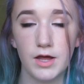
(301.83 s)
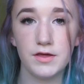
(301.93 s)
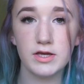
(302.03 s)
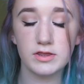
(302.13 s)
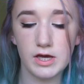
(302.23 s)
I
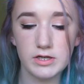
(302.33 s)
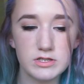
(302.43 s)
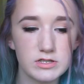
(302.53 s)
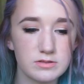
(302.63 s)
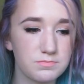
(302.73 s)
think that
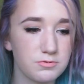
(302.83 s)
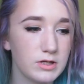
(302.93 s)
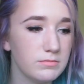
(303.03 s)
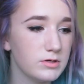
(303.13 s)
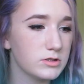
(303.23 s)
is
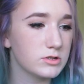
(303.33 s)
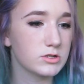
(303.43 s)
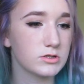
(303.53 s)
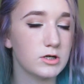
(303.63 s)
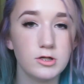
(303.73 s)
pretty
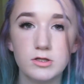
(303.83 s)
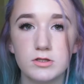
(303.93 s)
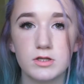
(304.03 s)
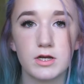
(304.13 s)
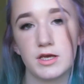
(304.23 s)
much
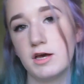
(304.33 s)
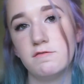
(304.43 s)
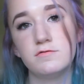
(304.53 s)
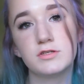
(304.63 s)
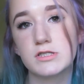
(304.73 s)
all that I
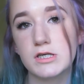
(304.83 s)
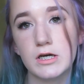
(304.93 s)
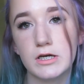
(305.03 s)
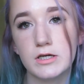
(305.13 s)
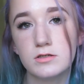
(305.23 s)
have to
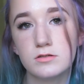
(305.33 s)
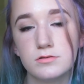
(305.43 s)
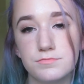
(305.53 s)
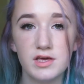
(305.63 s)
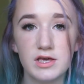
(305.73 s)
say.
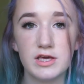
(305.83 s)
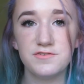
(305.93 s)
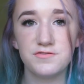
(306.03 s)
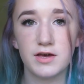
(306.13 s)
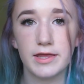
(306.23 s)

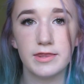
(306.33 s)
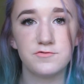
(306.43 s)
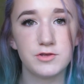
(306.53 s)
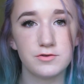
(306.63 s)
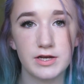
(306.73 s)
If I
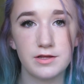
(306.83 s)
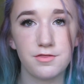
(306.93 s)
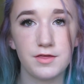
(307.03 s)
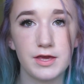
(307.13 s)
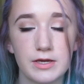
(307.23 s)
left out
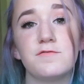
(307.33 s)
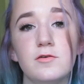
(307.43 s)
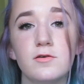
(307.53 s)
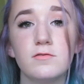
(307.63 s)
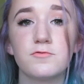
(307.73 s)
anything,
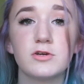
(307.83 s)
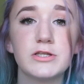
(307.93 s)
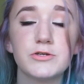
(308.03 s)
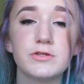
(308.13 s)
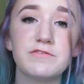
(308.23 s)
feel
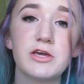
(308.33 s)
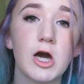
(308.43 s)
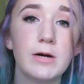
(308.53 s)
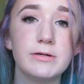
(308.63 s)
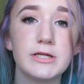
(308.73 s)
free to leave a
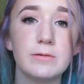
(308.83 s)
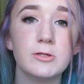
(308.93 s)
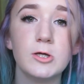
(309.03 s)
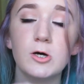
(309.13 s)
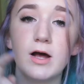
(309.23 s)
comment down
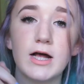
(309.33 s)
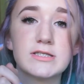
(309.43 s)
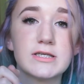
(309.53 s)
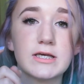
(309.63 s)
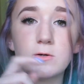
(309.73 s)
below
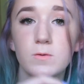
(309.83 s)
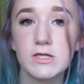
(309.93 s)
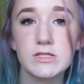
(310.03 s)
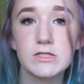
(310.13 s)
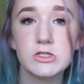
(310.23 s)
asking
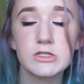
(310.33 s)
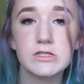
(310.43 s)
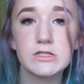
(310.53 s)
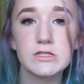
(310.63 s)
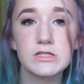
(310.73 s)

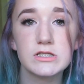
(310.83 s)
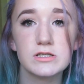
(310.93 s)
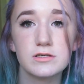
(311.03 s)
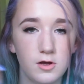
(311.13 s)
questions.